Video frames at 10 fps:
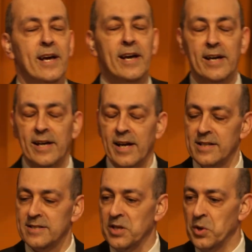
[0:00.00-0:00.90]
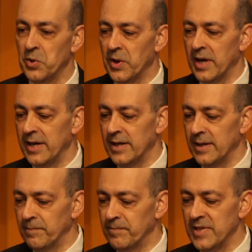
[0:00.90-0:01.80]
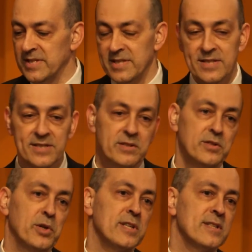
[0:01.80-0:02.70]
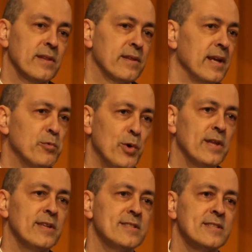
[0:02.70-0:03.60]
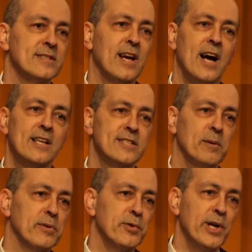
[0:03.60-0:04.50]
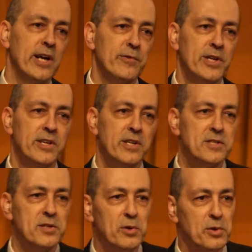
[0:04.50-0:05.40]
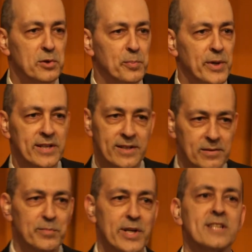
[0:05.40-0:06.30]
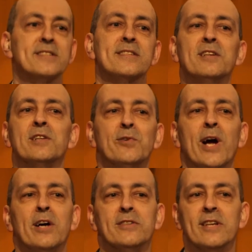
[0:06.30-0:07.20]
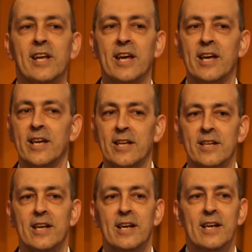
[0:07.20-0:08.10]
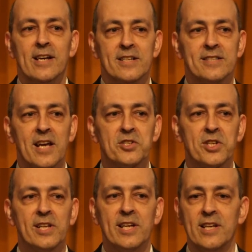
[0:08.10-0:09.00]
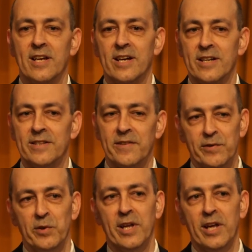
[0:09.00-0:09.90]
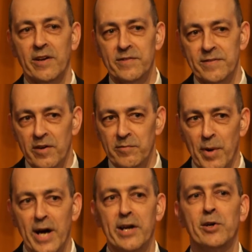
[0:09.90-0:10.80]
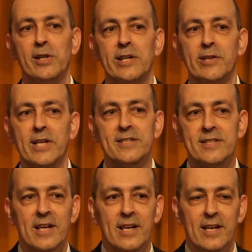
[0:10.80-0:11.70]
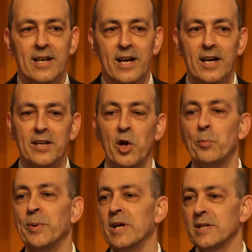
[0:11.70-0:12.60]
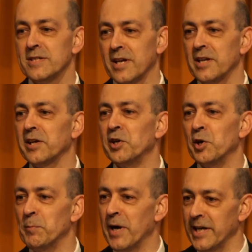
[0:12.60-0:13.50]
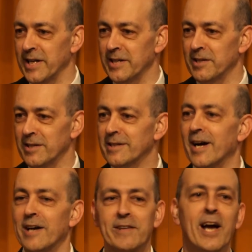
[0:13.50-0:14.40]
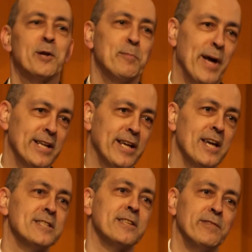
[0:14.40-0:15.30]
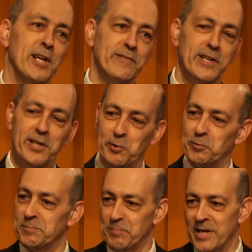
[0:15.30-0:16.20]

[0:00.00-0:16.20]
And so this is, you can think, well, this is a concept 300 years old, but it's still around today. And essentially, if you think of modern lyrics, no pill is going to cure my ill, I've got a bad case of loving you.